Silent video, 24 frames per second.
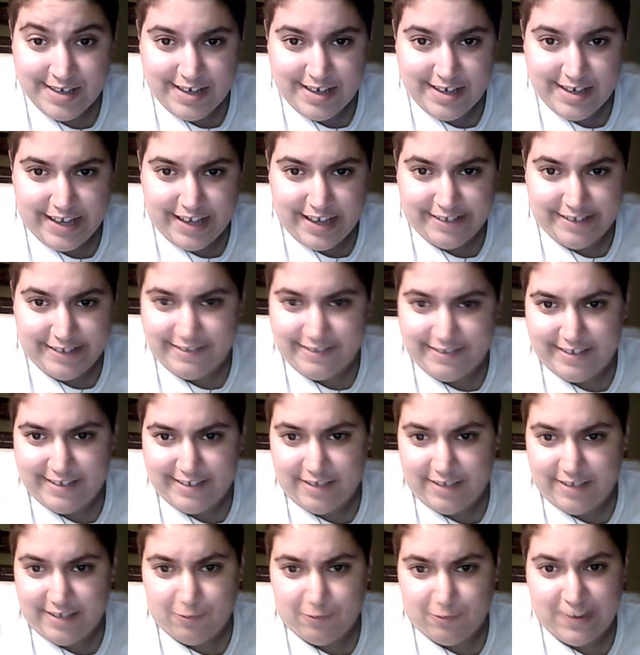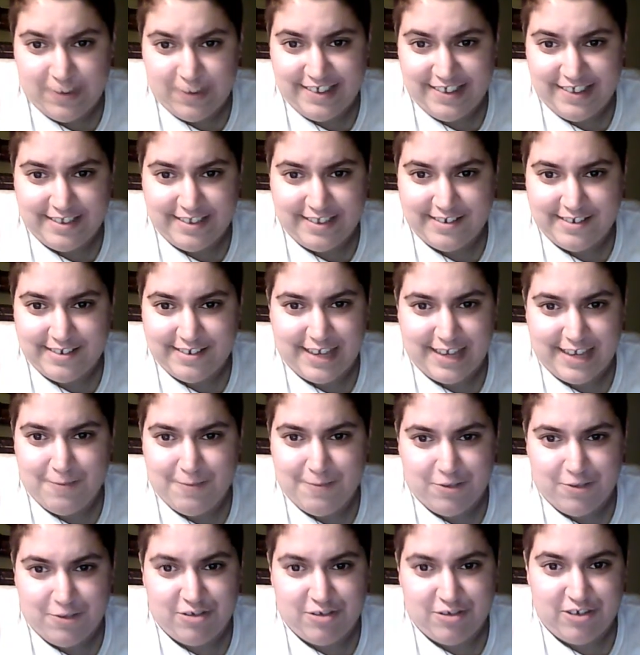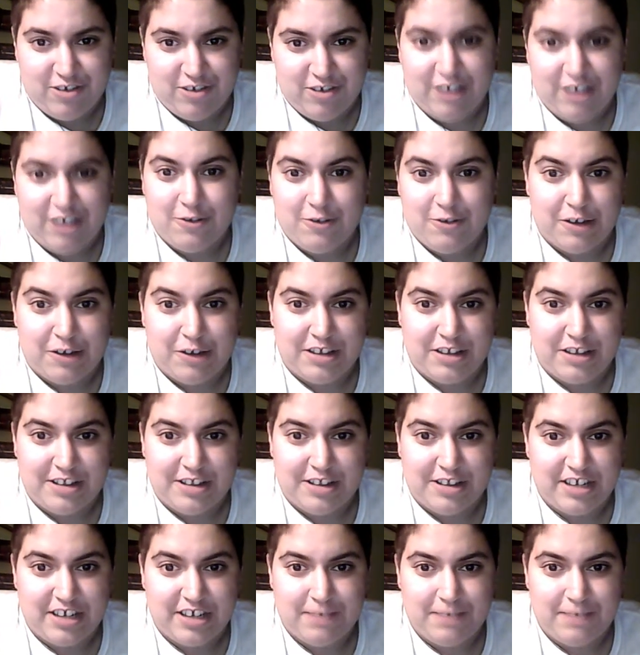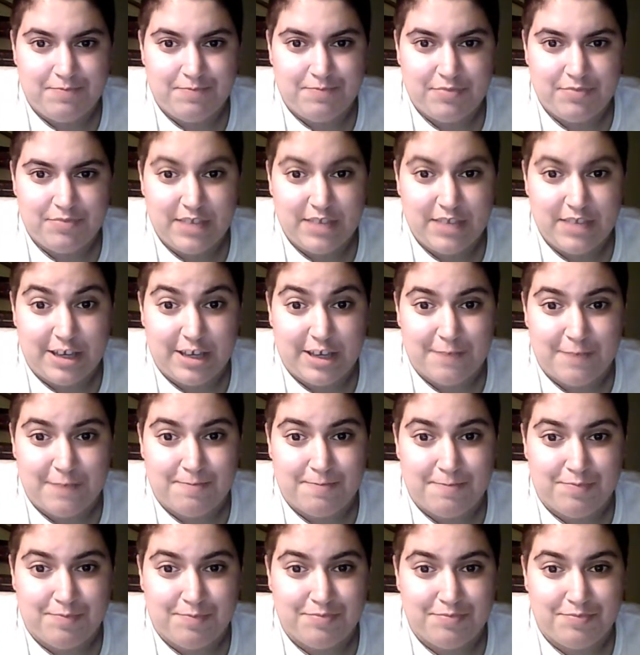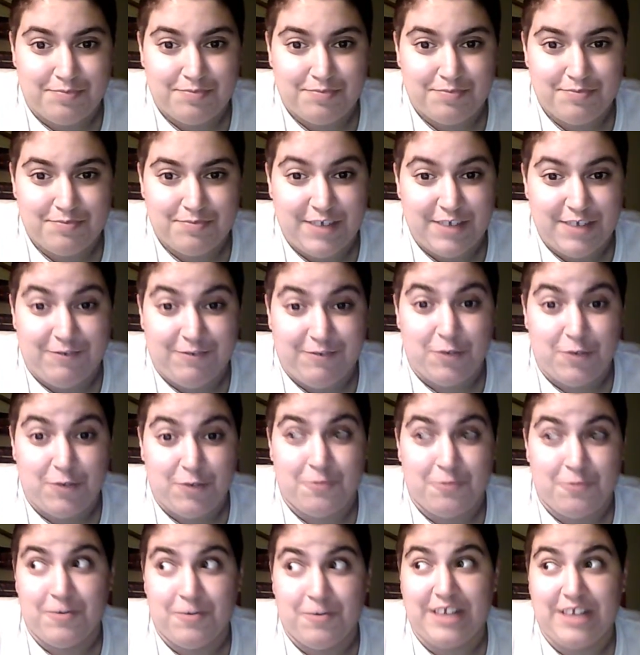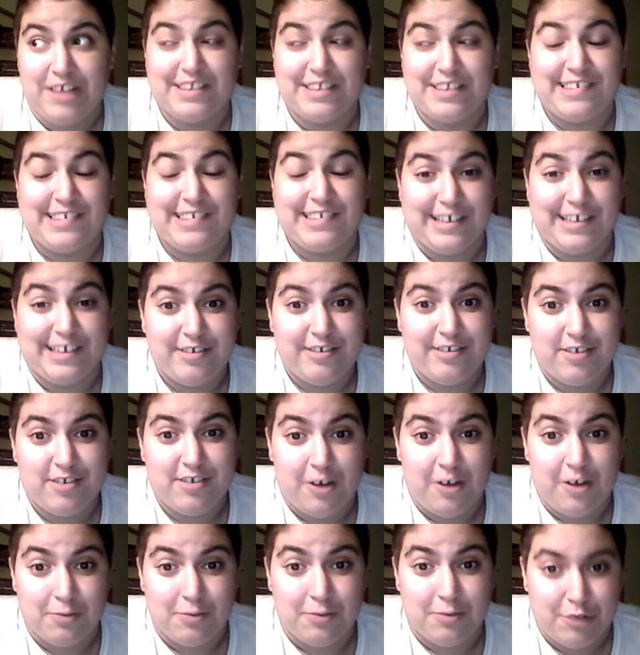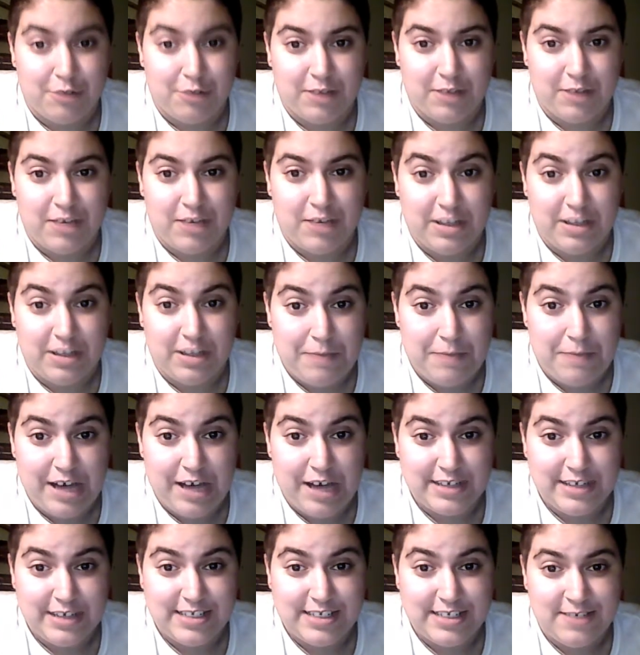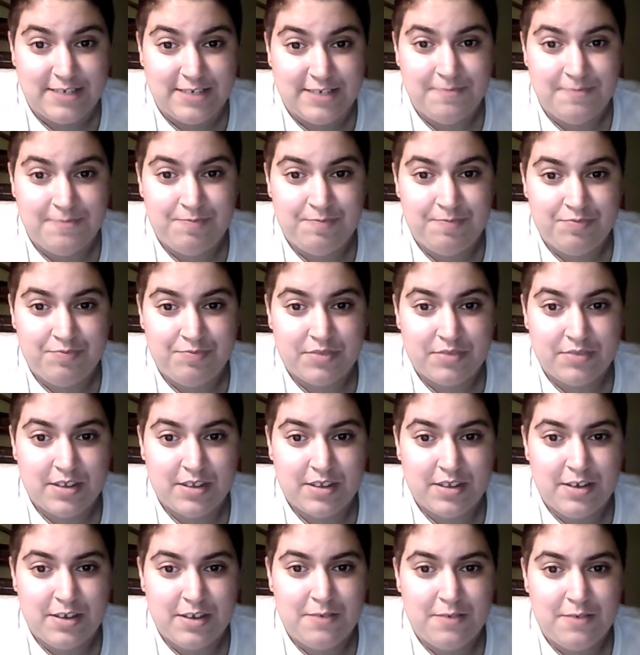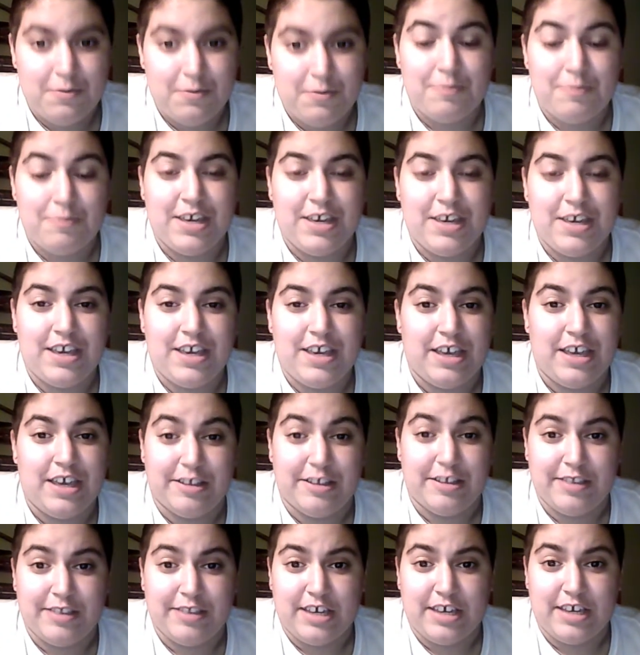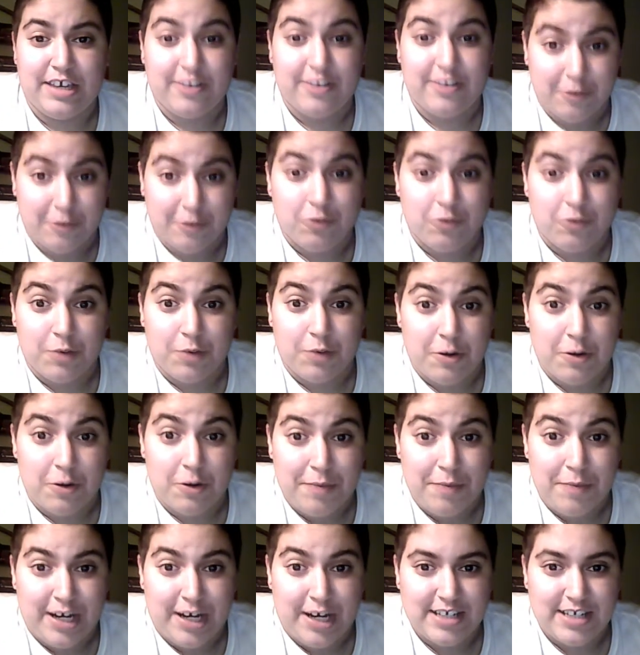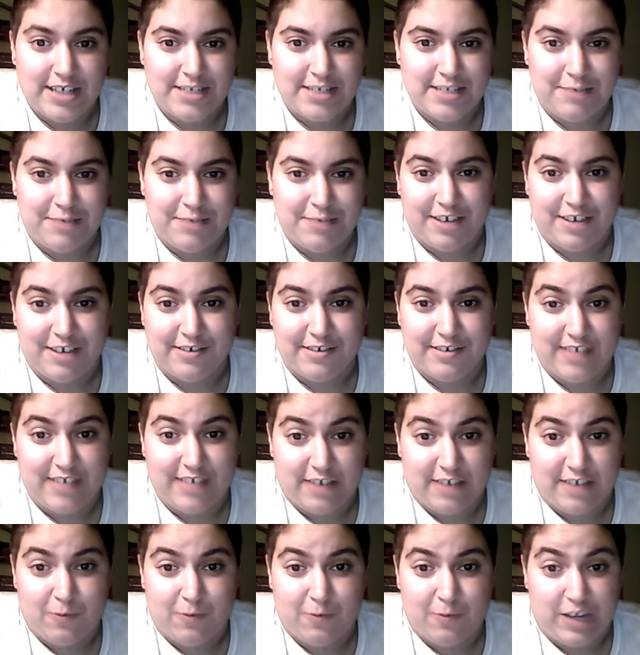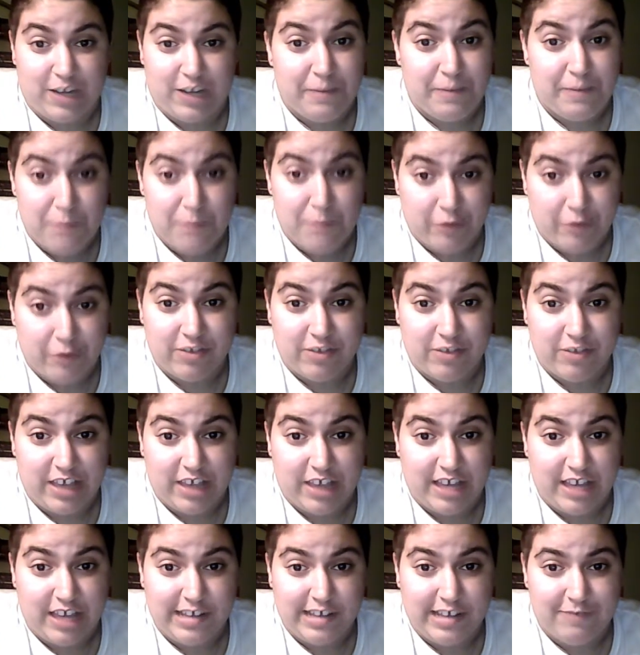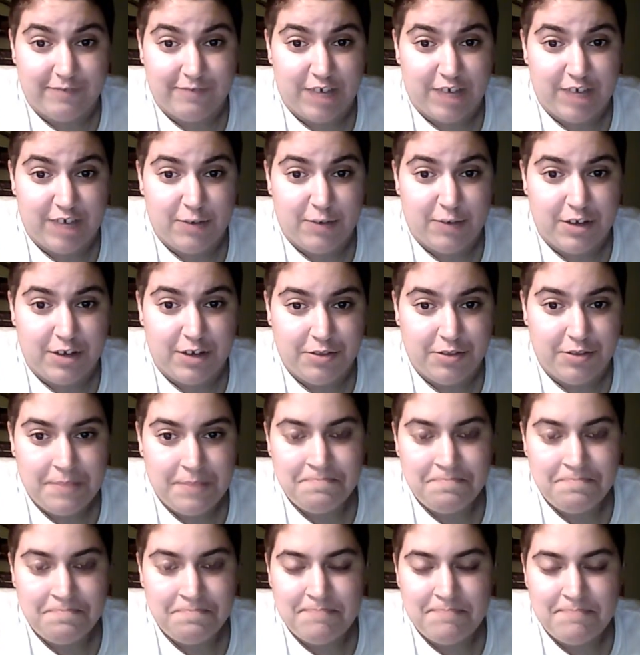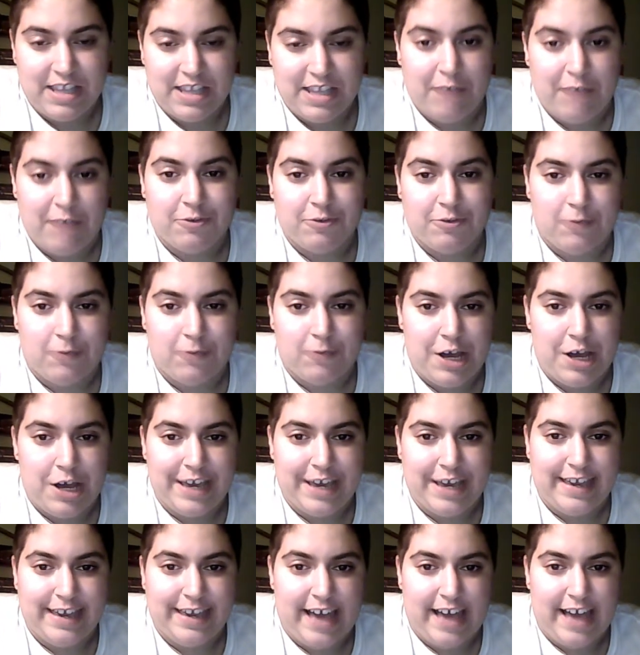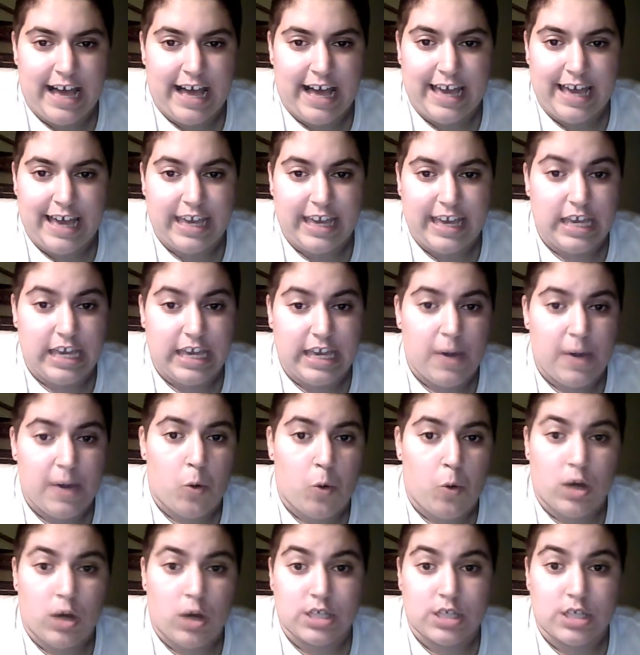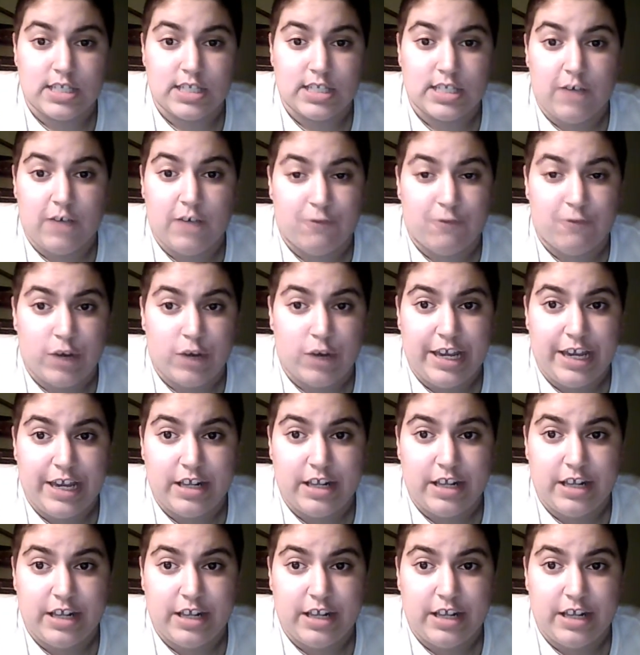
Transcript: and it's it's really the same with gender identity. Um, if you insist on putting me in a box, put me in the Two Spirit box because that's what I mostly identify with. And that was why I was afraid